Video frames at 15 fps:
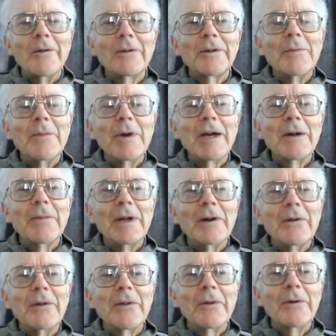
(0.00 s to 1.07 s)
was a madman
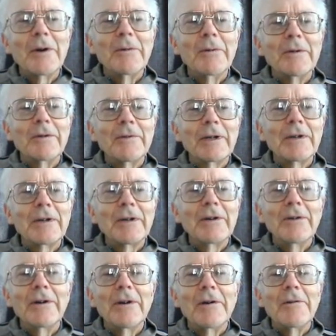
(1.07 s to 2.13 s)
who thought he was Victor
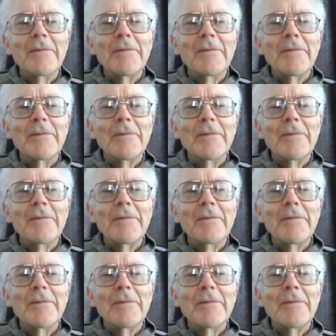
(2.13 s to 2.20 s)
Hugo.